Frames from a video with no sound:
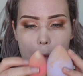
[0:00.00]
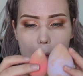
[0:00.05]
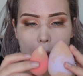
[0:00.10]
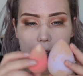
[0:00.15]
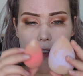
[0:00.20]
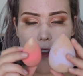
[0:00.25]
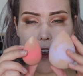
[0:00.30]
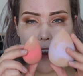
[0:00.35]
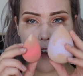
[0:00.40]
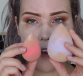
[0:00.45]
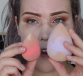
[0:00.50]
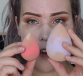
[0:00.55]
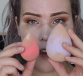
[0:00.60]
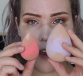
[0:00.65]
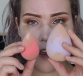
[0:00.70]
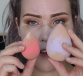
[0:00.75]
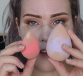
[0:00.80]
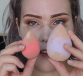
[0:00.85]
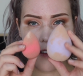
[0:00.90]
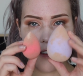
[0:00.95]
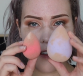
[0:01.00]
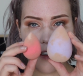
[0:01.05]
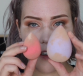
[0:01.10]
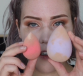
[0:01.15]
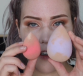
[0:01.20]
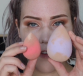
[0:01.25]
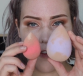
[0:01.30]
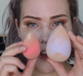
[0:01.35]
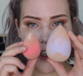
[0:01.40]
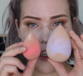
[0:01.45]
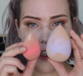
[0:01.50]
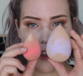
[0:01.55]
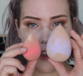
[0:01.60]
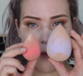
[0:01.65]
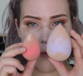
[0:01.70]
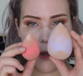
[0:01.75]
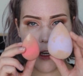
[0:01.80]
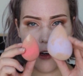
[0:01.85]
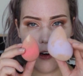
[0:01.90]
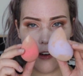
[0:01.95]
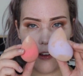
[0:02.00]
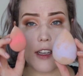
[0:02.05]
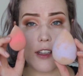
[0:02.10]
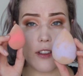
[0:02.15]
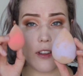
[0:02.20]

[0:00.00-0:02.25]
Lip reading: But like, it's significantly bigger.